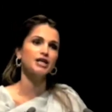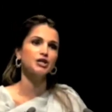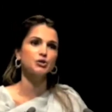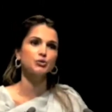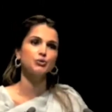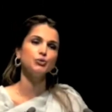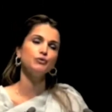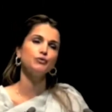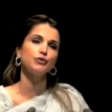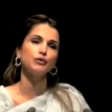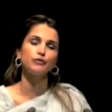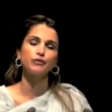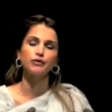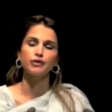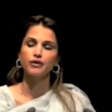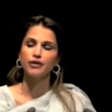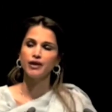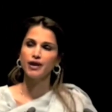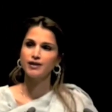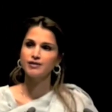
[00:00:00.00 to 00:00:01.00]
a roof over
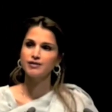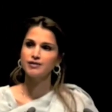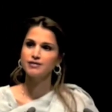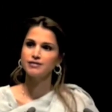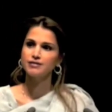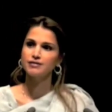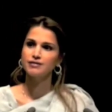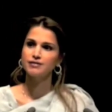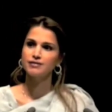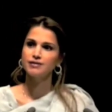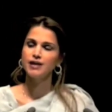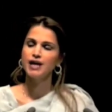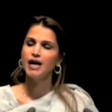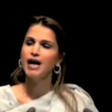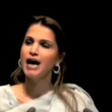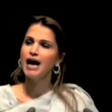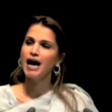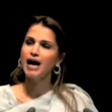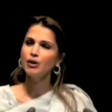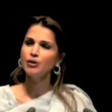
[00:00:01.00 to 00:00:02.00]
their head?
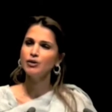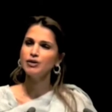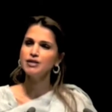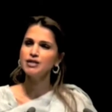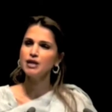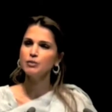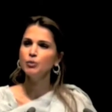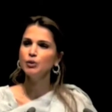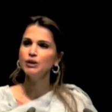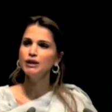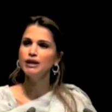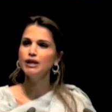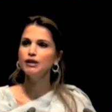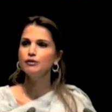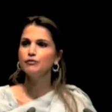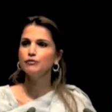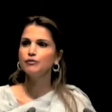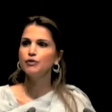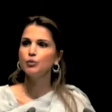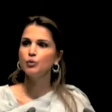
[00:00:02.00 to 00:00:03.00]
How can someone live
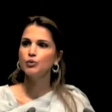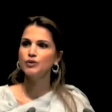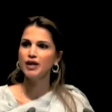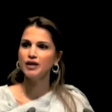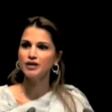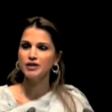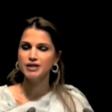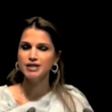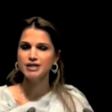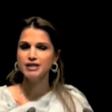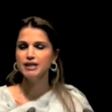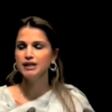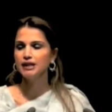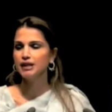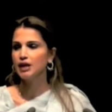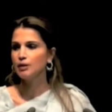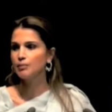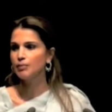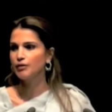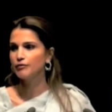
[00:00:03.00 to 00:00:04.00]
without a ceiling
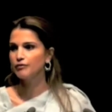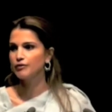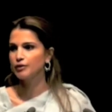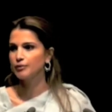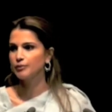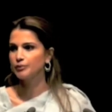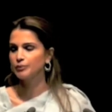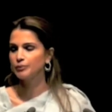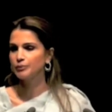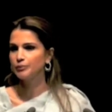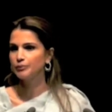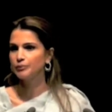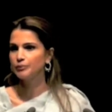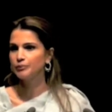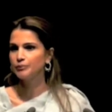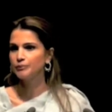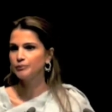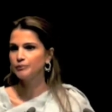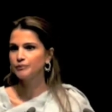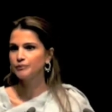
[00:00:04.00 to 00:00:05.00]
above them?
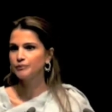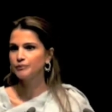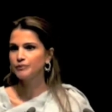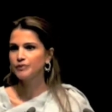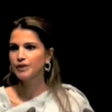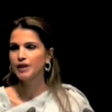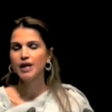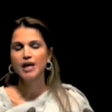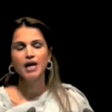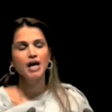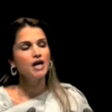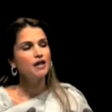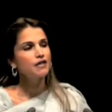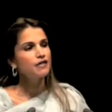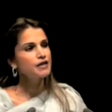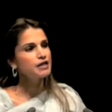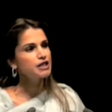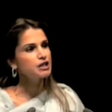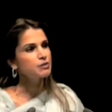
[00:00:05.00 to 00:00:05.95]
This